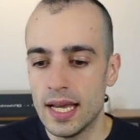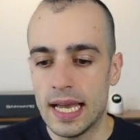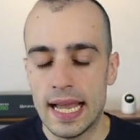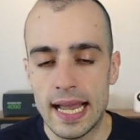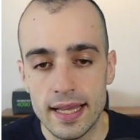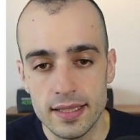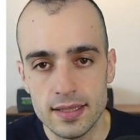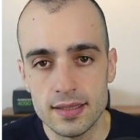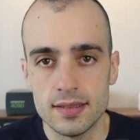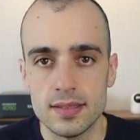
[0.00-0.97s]

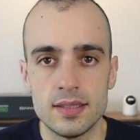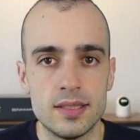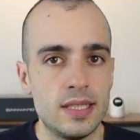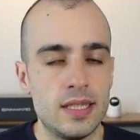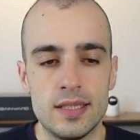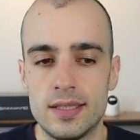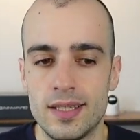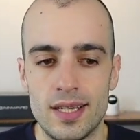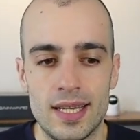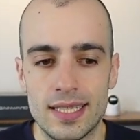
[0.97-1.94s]
and
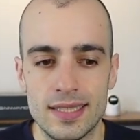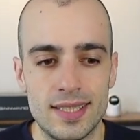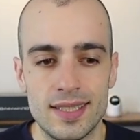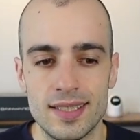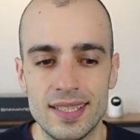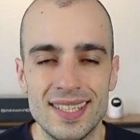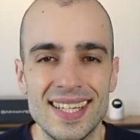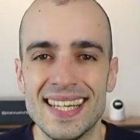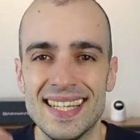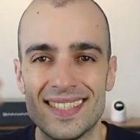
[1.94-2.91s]

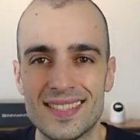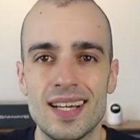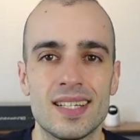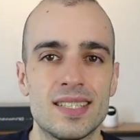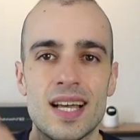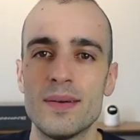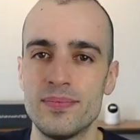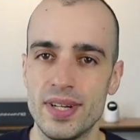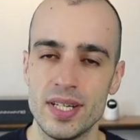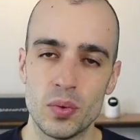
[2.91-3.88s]
it stacks
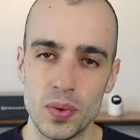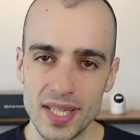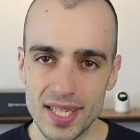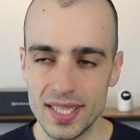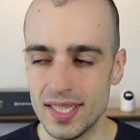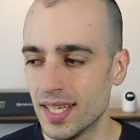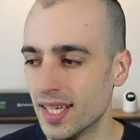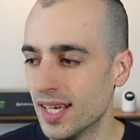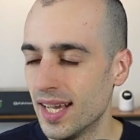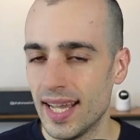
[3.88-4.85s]
up very quickly
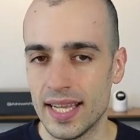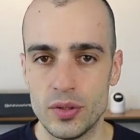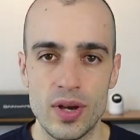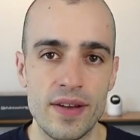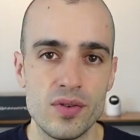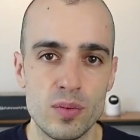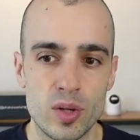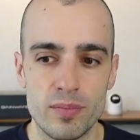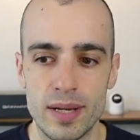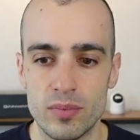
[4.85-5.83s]
and you have no
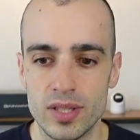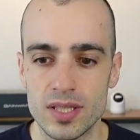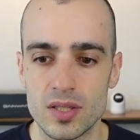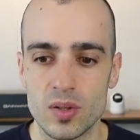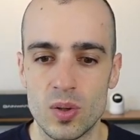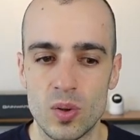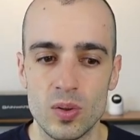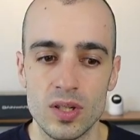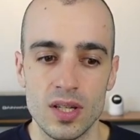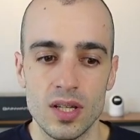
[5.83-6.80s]
more memory.
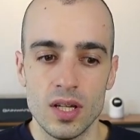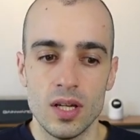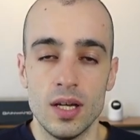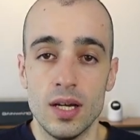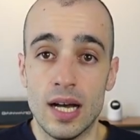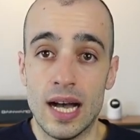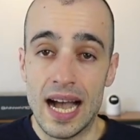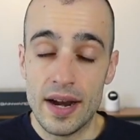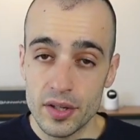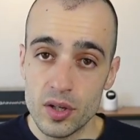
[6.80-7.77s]
So
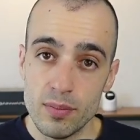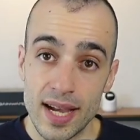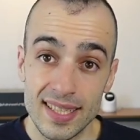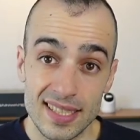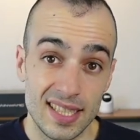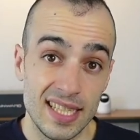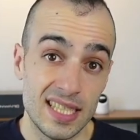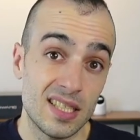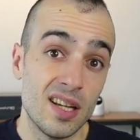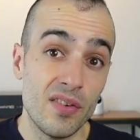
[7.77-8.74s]
I recommend at
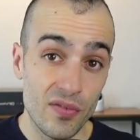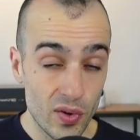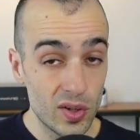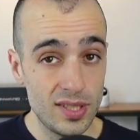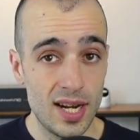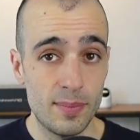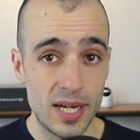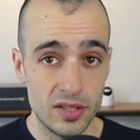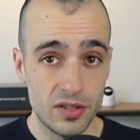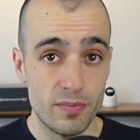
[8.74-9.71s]
least 4
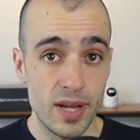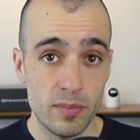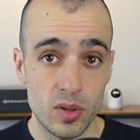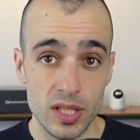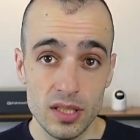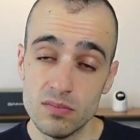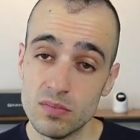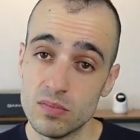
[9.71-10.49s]
terabyte of memory.